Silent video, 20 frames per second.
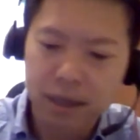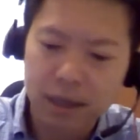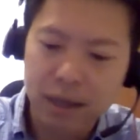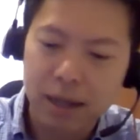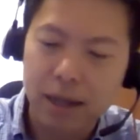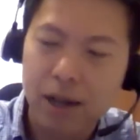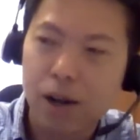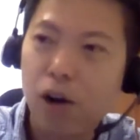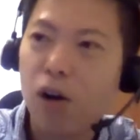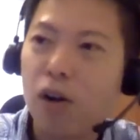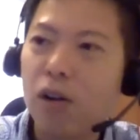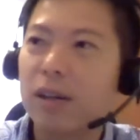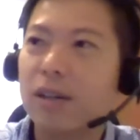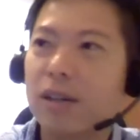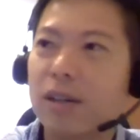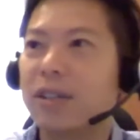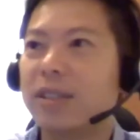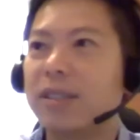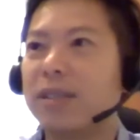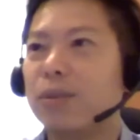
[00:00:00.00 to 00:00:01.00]
all
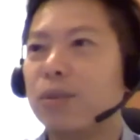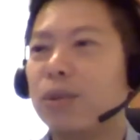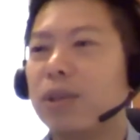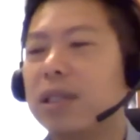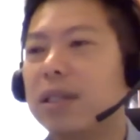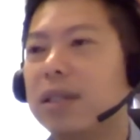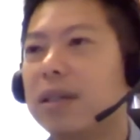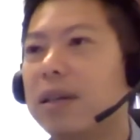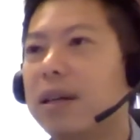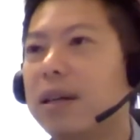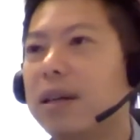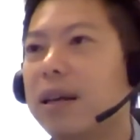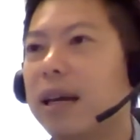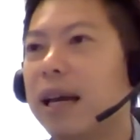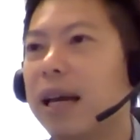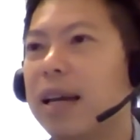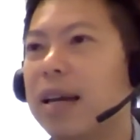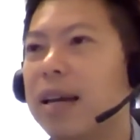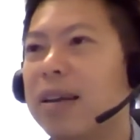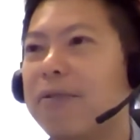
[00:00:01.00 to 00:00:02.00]
across the world.
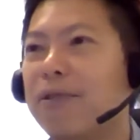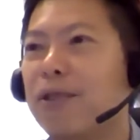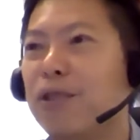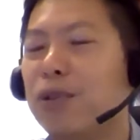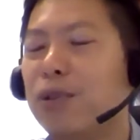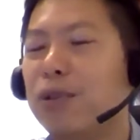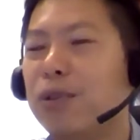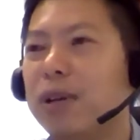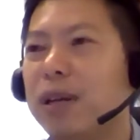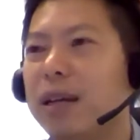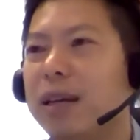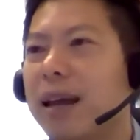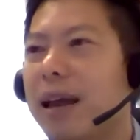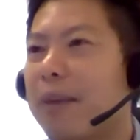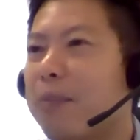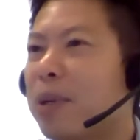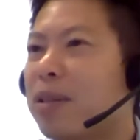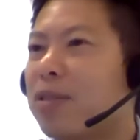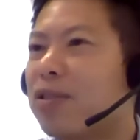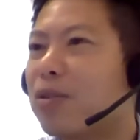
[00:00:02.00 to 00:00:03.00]
And if you, it
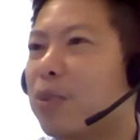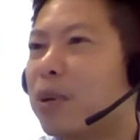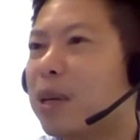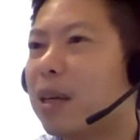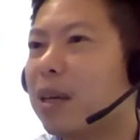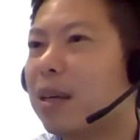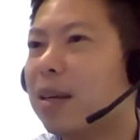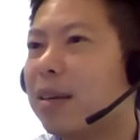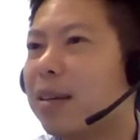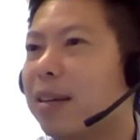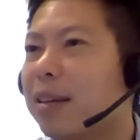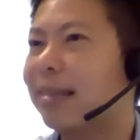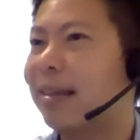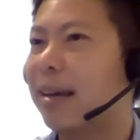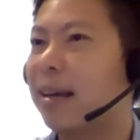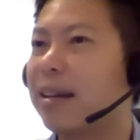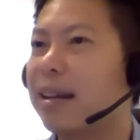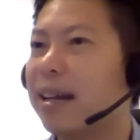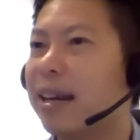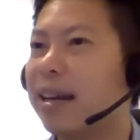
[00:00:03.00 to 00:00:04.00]
happens to be this
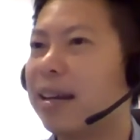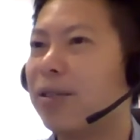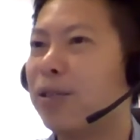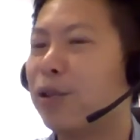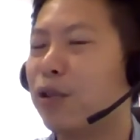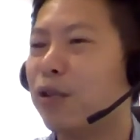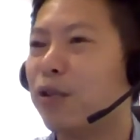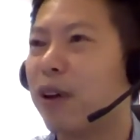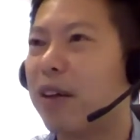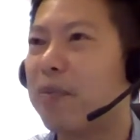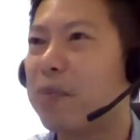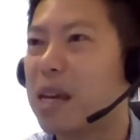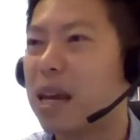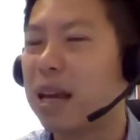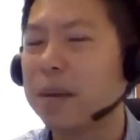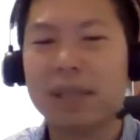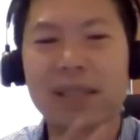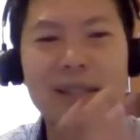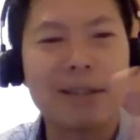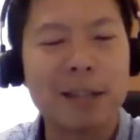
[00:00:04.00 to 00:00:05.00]
Saturday, 2 to 5
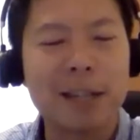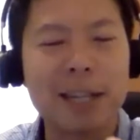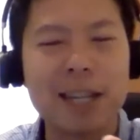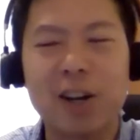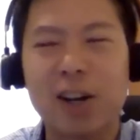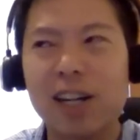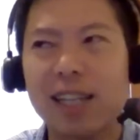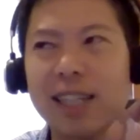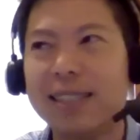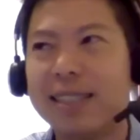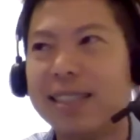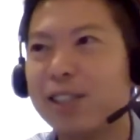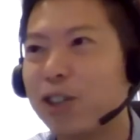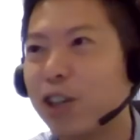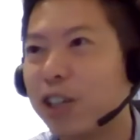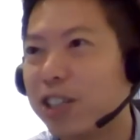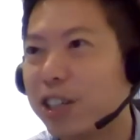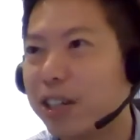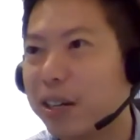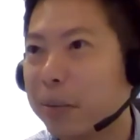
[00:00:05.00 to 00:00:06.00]
p.m., it's $30, it's
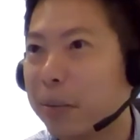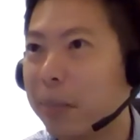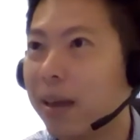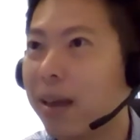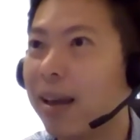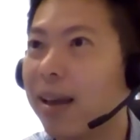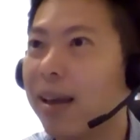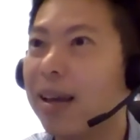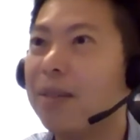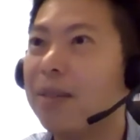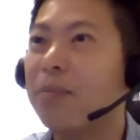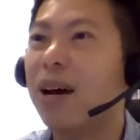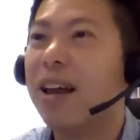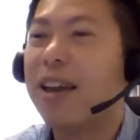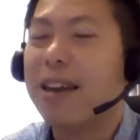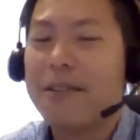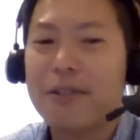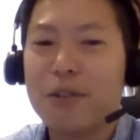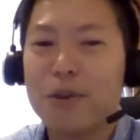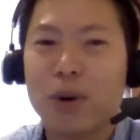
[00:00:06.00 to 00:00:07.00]
not cheap.
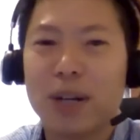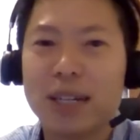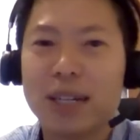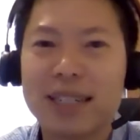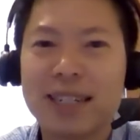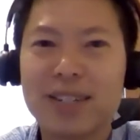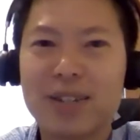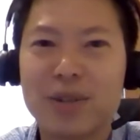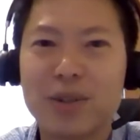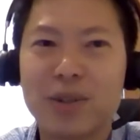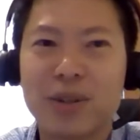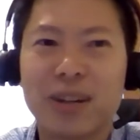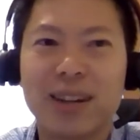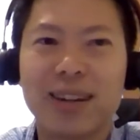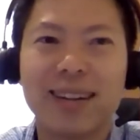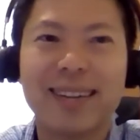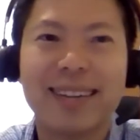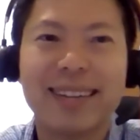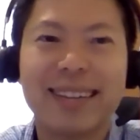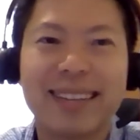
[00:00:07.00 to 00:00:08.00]
But if you wanted to,
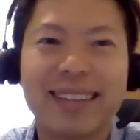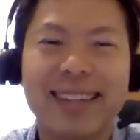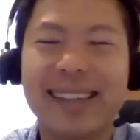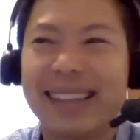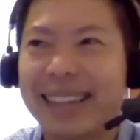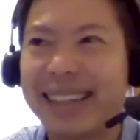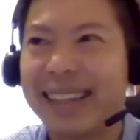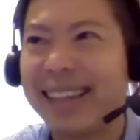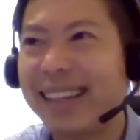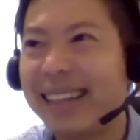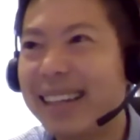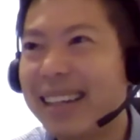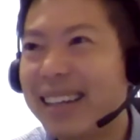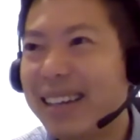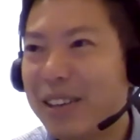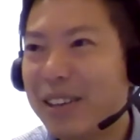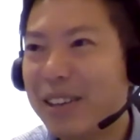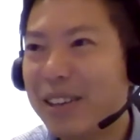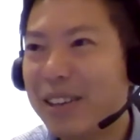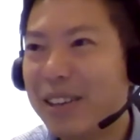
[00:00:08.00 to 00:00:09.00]
you
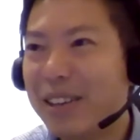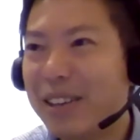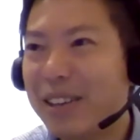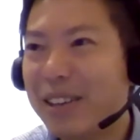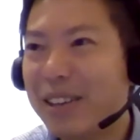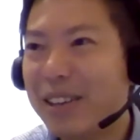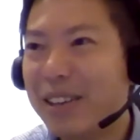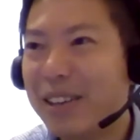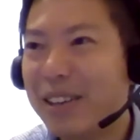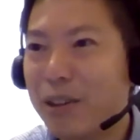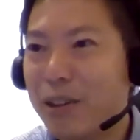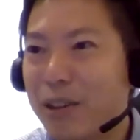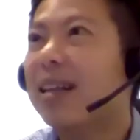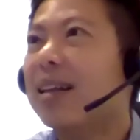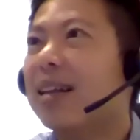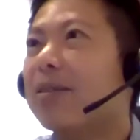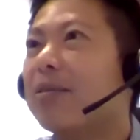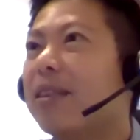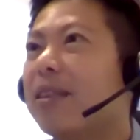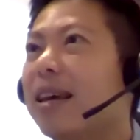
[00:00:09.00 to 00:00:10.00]
can watch that.
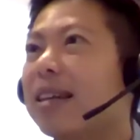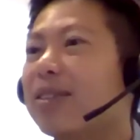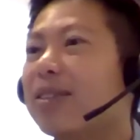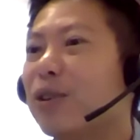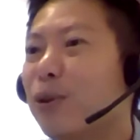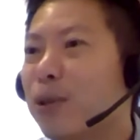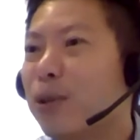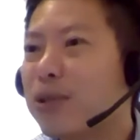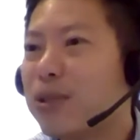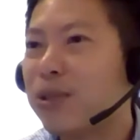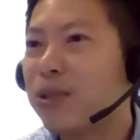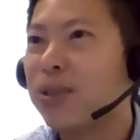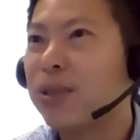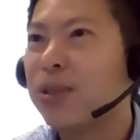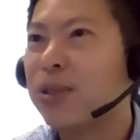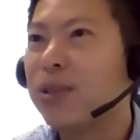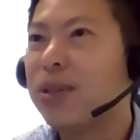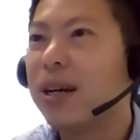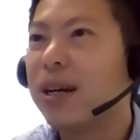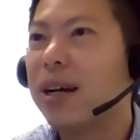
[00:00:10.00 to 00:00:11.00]
There's
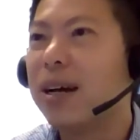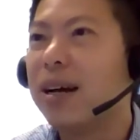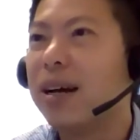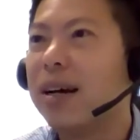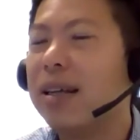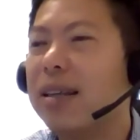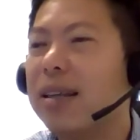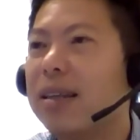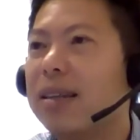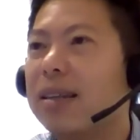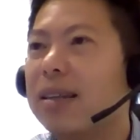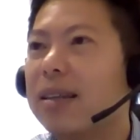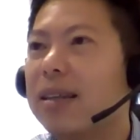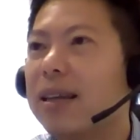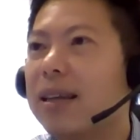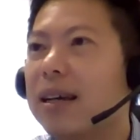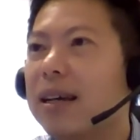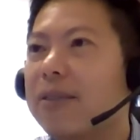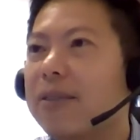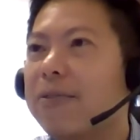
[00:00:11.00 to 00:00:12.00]
also a
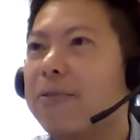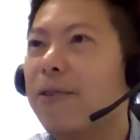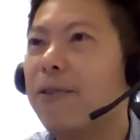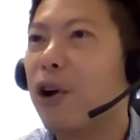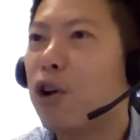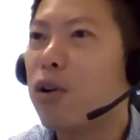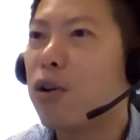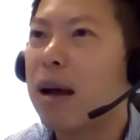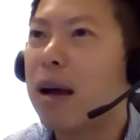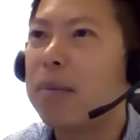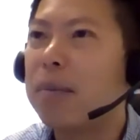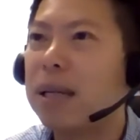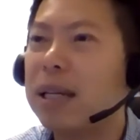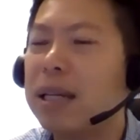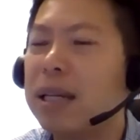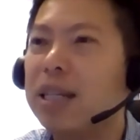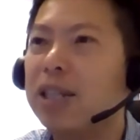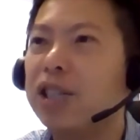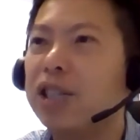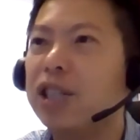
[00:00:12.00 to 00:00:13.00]
follow-up
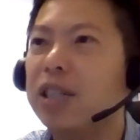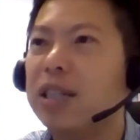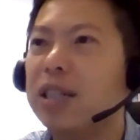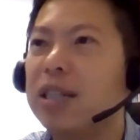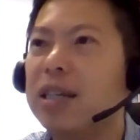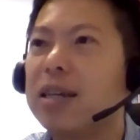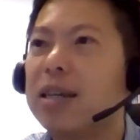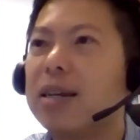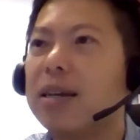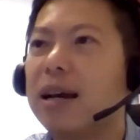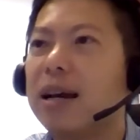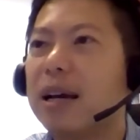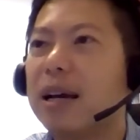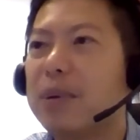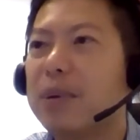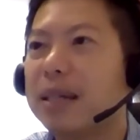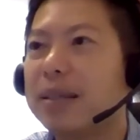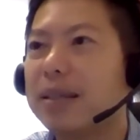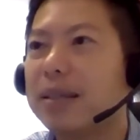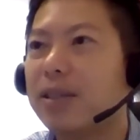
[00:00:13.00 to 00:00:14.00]
learning journey
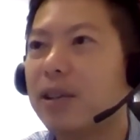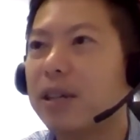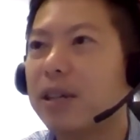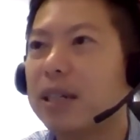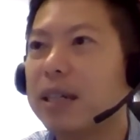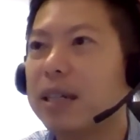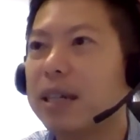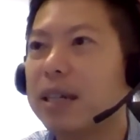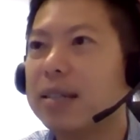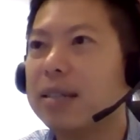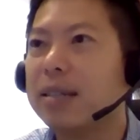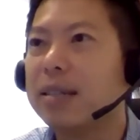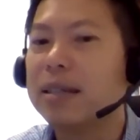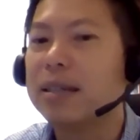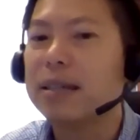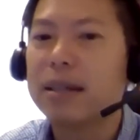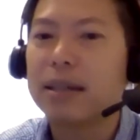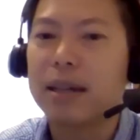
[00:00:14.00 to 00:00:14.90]
IPS is organizing